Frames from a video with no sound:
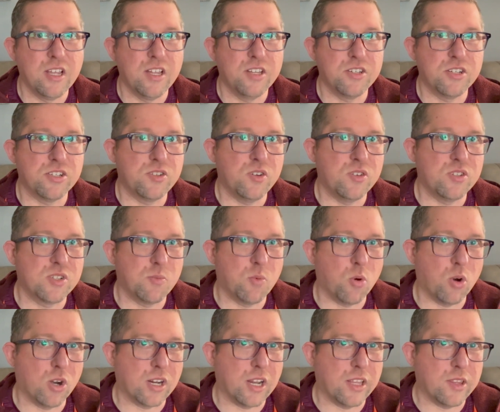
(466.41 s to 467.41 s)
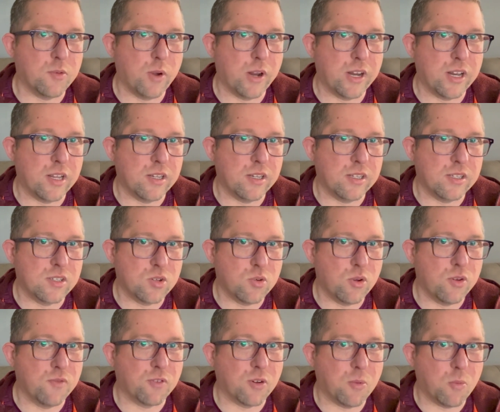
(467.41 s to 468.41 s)
Just do some work on the way to
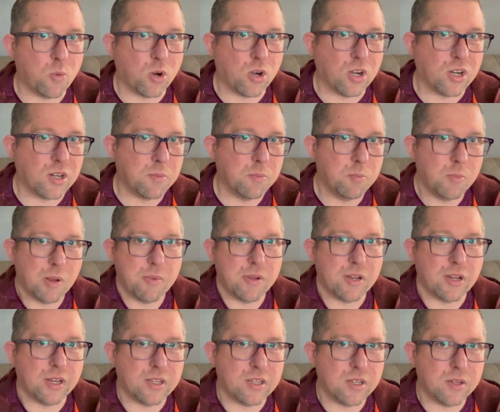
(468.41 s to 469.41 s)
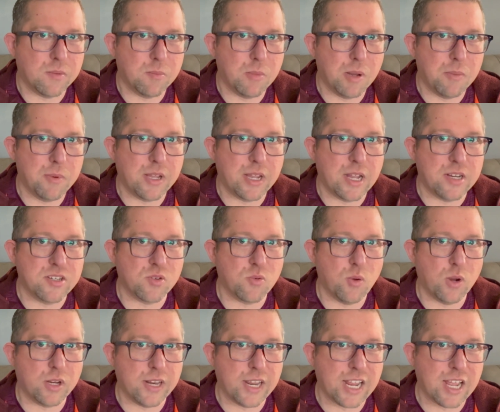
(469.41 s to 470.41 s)
and from work. Maybe catch a
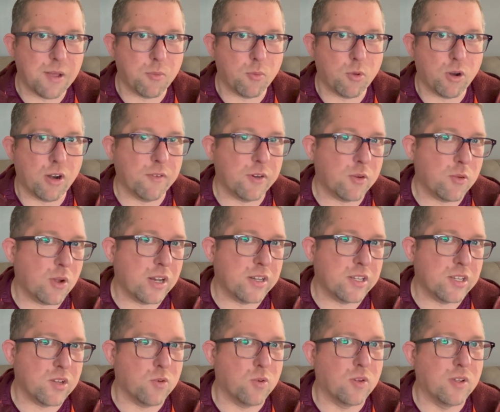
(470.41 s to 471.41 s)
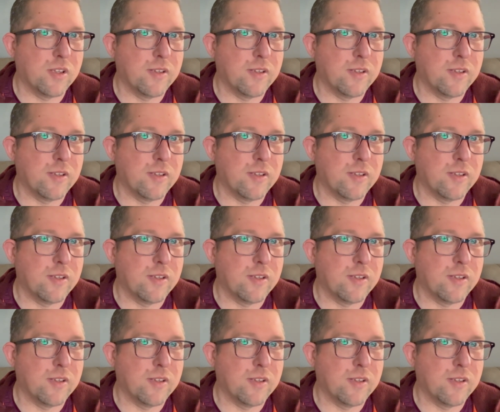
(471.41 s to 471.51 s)
quick nap, whatever you want to do.